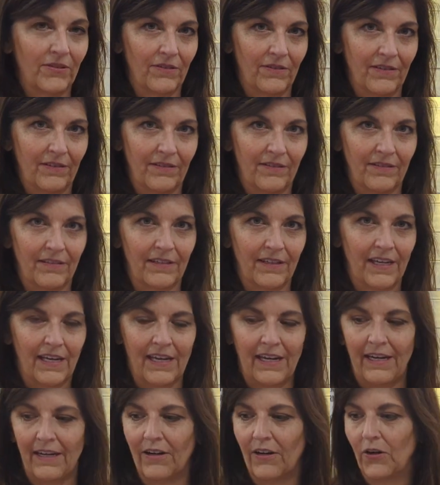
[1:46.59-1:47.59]
So this is a
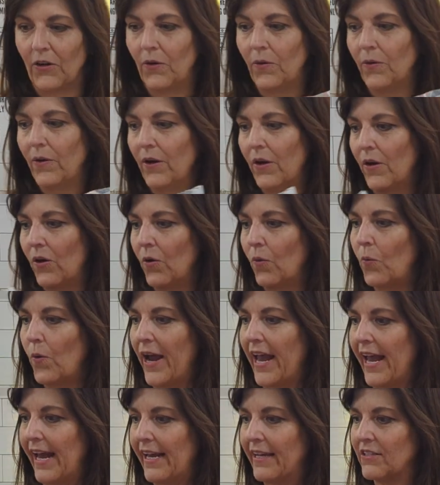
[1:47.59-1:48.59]
keto
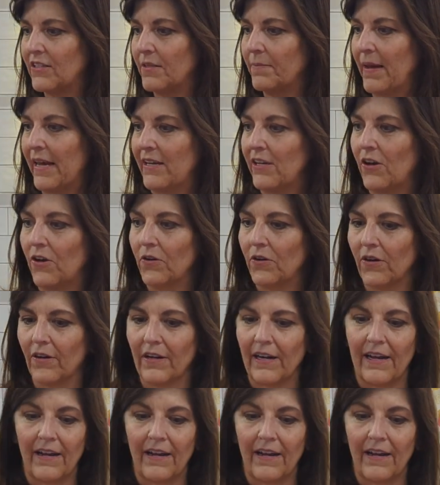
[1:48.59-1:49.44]
way to make yogurt,